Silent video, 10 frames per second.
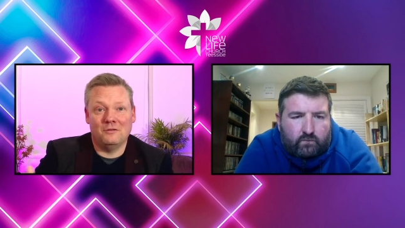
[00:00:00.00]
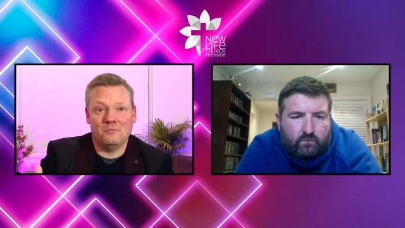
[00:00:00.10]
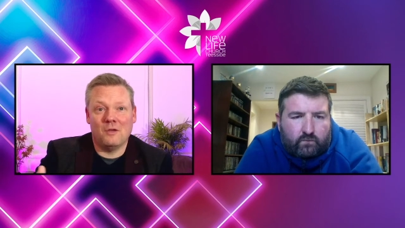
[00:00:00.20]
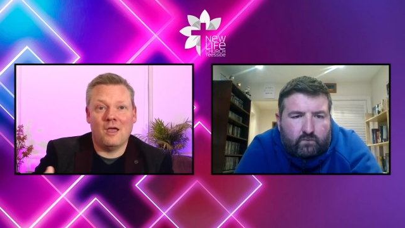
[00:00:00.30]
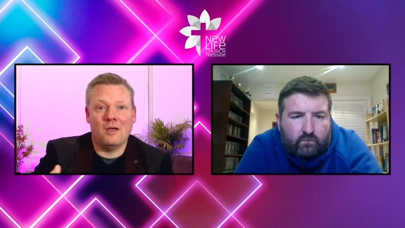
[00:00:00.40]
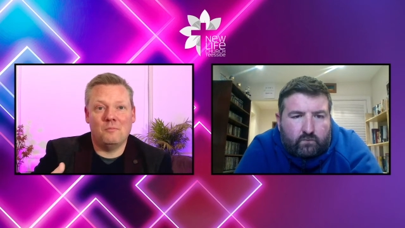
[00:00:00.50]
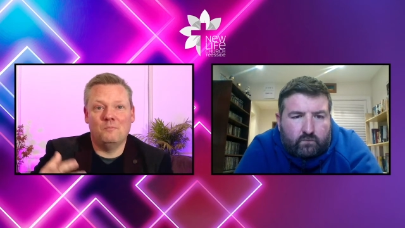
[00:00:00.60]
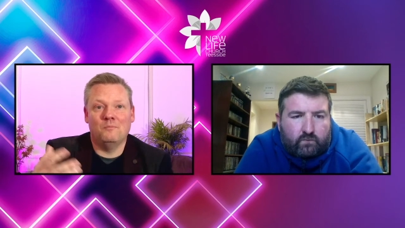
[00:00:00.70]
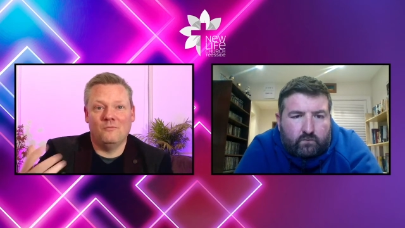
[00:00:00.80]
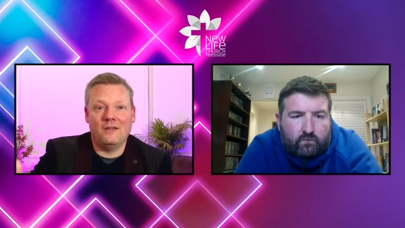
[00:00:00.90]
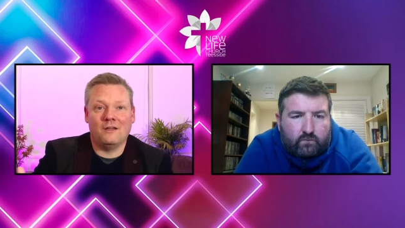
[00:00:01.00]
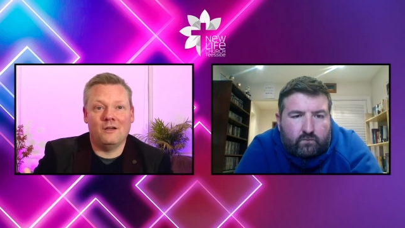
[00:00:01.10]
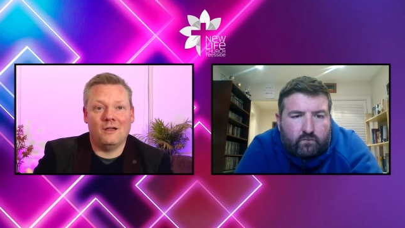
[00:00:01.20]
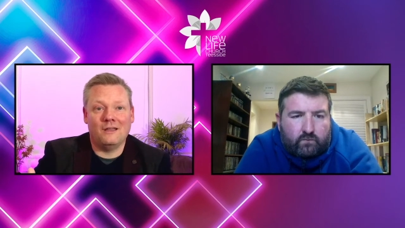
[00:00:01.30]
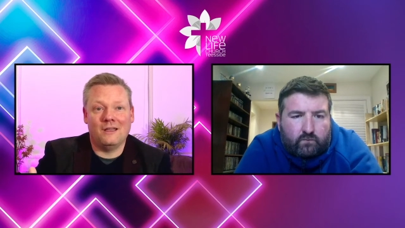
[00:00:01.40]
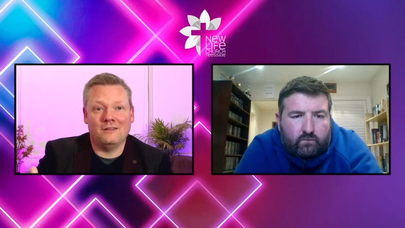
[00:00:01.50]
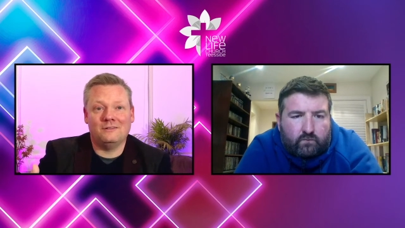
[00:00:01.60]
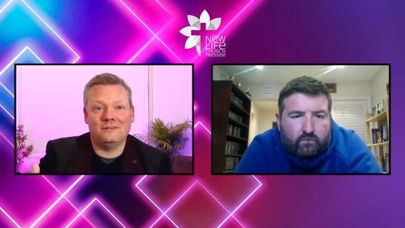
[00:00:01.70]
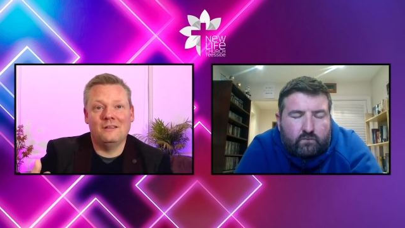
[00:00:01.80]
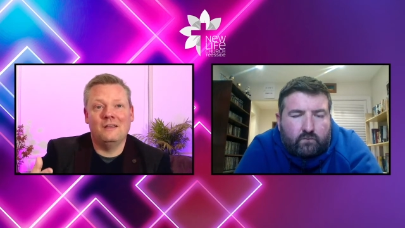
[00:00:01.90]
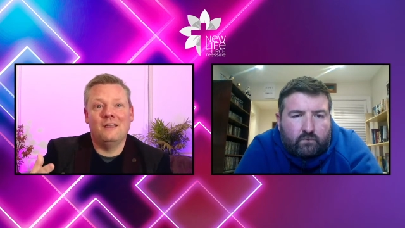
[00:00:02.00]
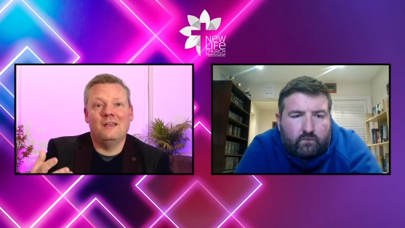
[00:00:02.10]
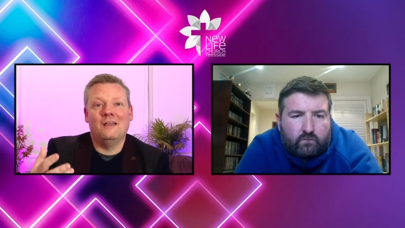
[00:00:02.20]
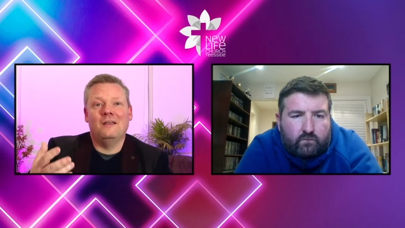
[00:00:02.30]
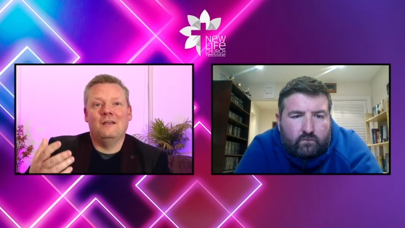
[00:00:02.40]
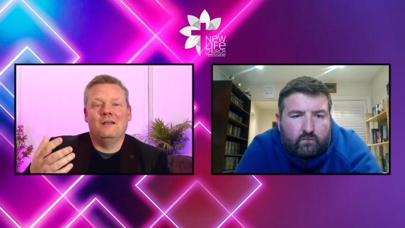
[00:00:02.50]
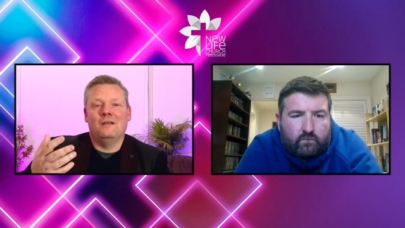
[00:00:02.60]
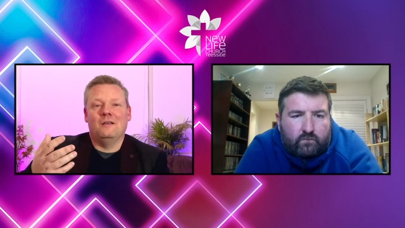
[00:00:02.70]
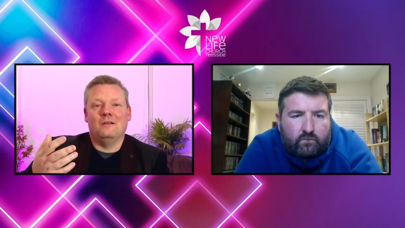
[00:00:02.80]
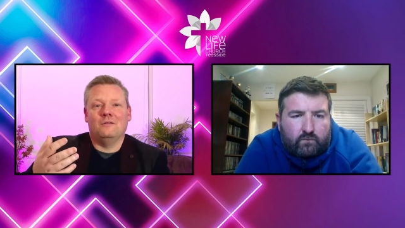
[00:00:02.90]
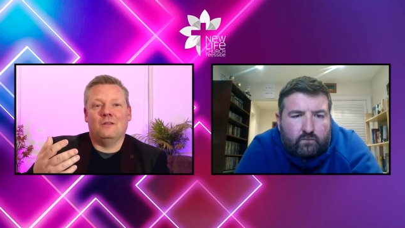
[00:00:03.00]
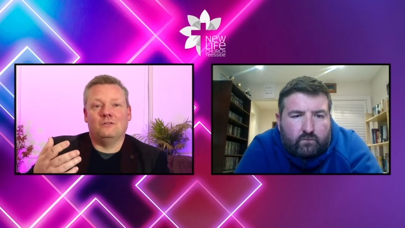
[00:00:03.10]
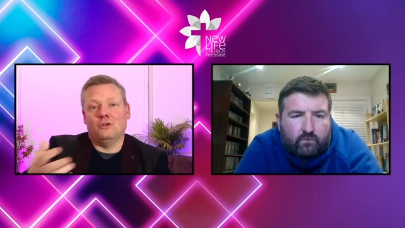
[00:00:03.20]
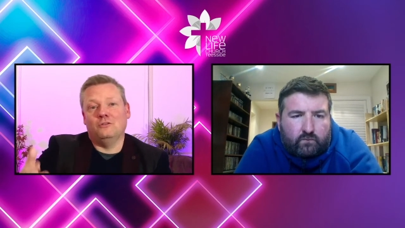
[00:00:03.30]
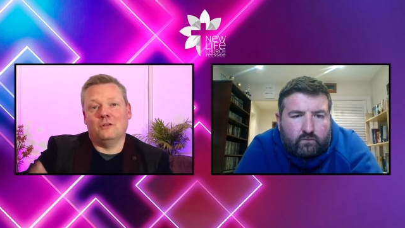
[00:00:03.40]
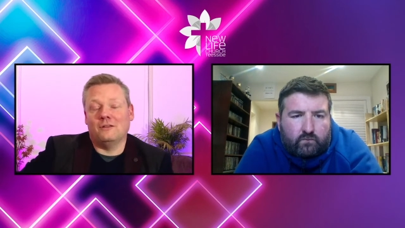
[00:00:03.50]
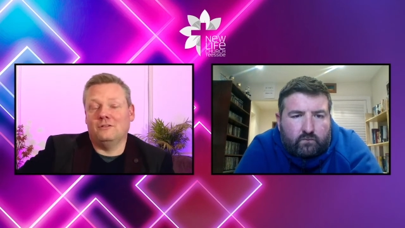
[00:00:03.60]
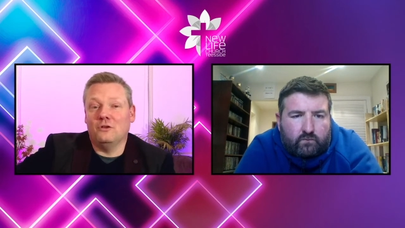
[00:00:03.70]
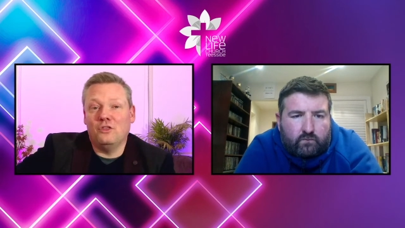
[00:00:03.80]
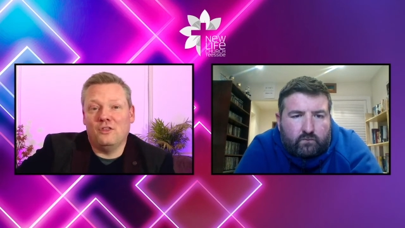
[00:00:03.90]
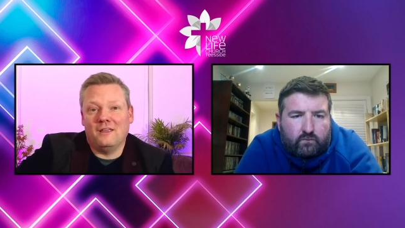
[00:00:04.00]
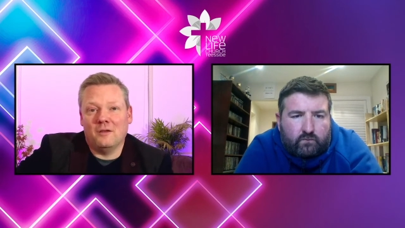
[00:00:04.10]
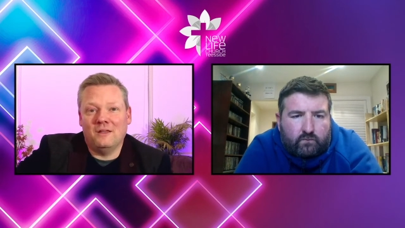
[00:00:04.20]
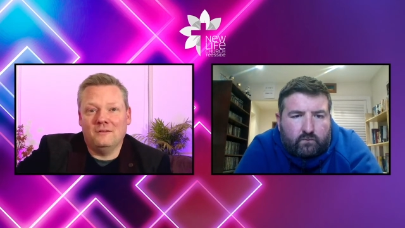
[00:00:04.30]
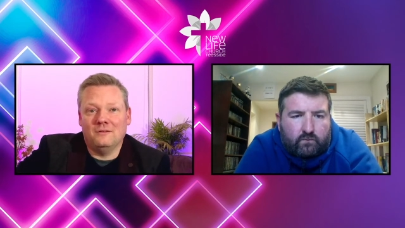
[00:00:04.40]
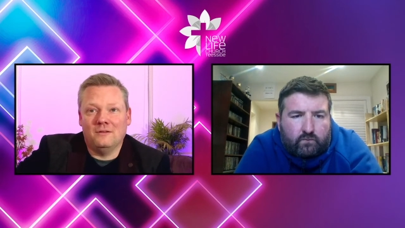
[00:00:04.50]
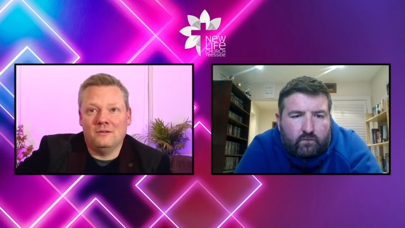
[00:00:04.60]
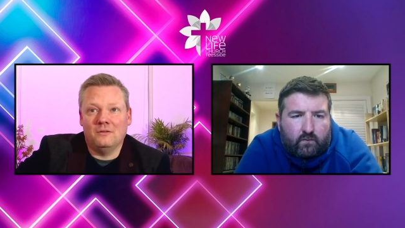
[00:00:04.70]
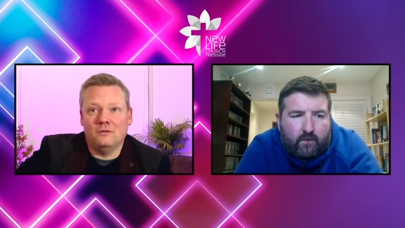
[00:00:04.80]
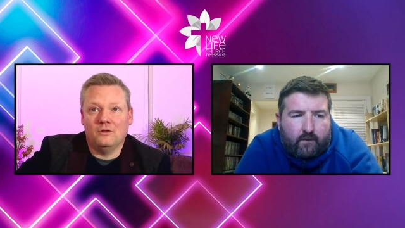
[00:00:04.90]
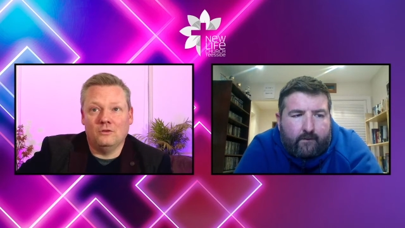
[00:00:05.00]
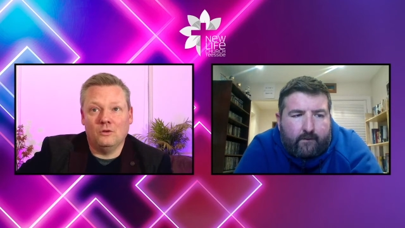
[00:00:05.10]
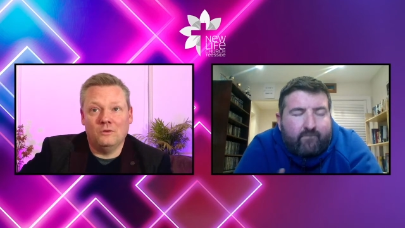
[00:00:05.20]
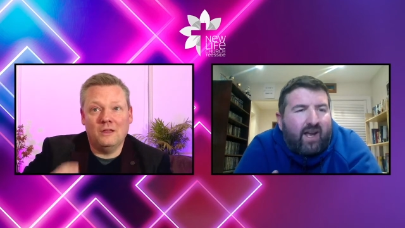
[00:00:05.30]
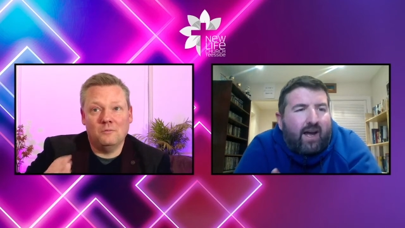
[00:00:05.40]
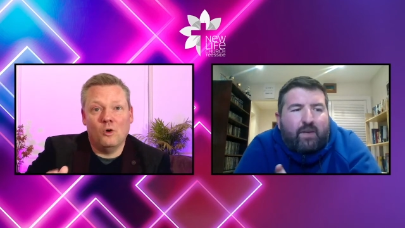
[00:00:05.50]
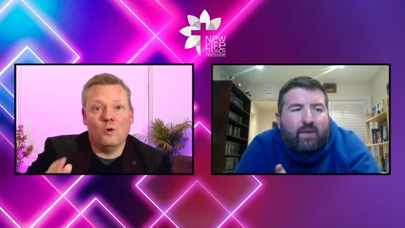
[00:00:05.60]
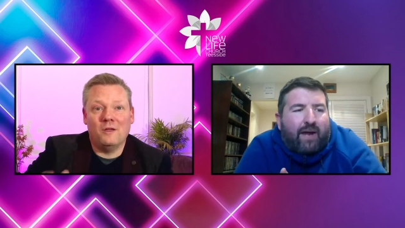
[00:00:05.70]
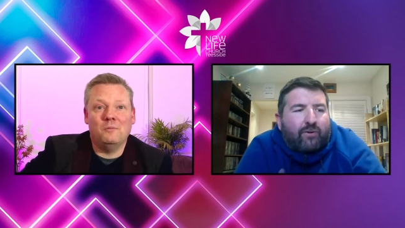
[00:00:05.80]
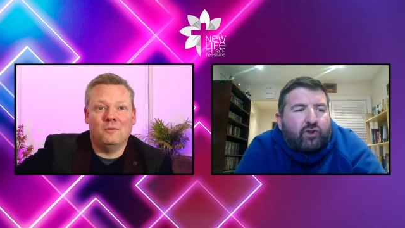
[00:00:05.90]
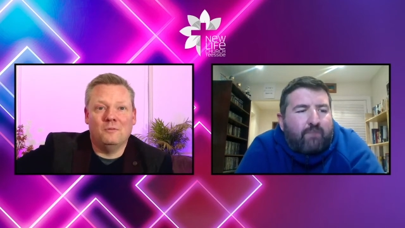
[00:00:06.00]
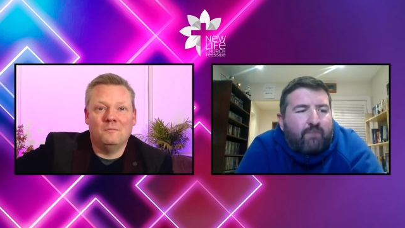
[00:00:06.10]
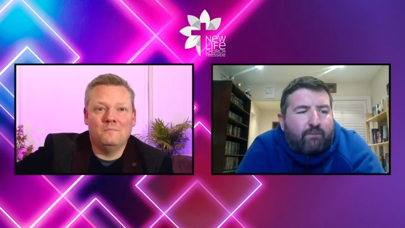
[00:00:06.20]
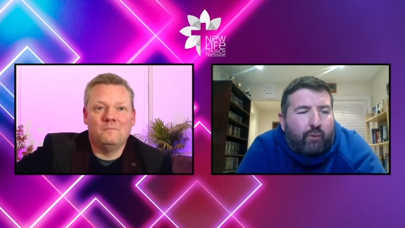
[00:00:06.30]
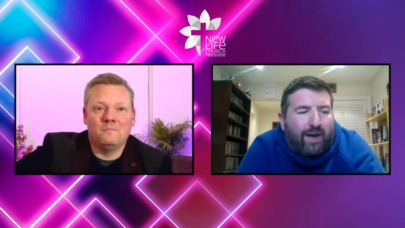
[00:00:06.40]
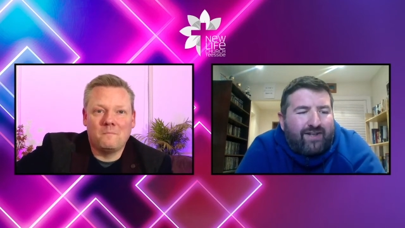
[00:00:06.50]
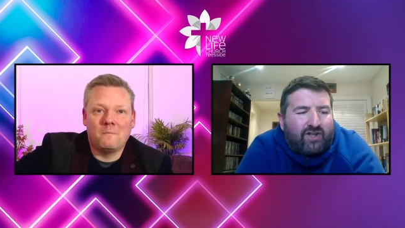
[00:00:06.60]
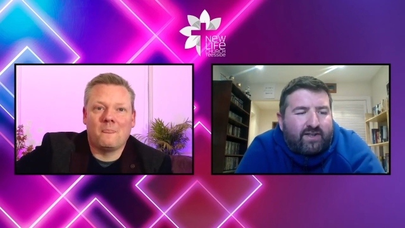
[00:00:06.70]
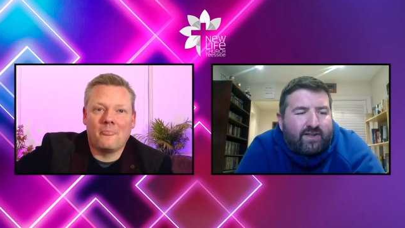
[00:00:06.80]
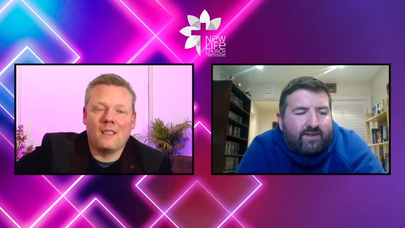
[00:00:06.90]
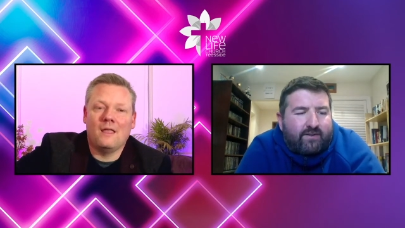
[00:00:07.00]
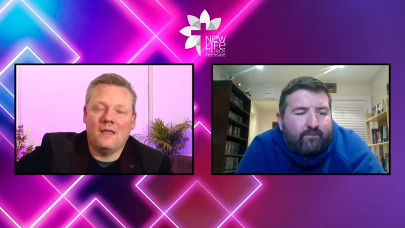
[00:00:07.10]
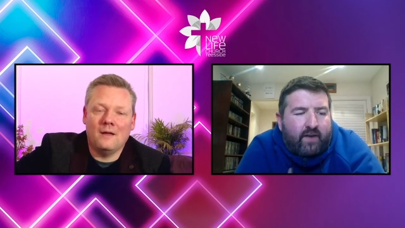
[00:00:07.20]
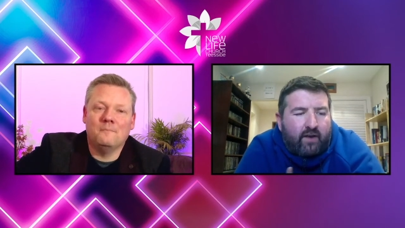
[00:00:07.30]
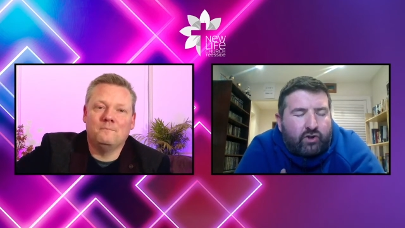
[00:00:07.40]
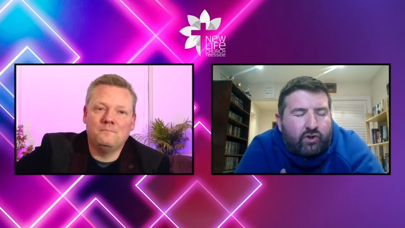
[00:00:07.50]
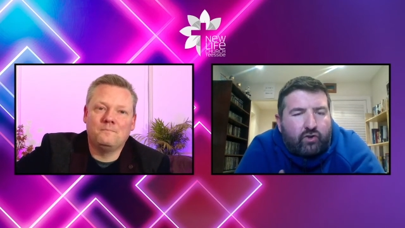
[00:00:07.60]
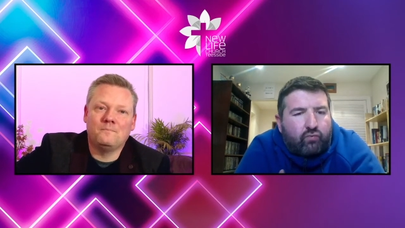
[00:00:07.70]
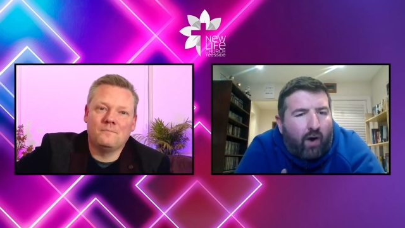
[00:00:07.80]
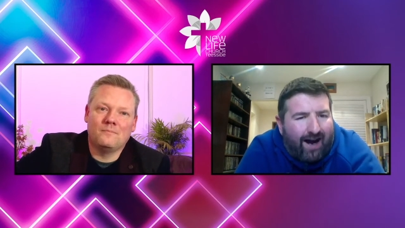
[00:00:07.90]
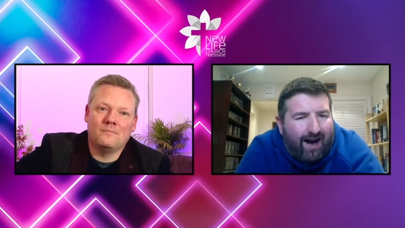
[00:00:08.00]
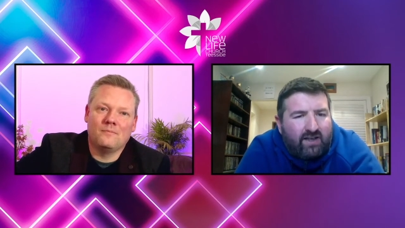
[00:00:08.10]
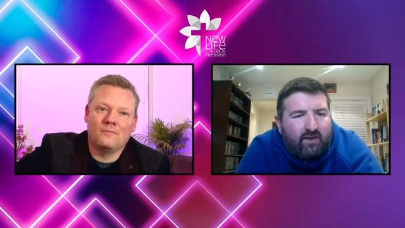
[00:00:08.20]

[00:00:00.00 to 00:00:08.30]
Speaker 1: uh, vicar, I guess. That turns out that's a good thing. I mean, they do yeah, I mean, that was people. just my
Speaker 2: prejudices. It yeah. was just what I,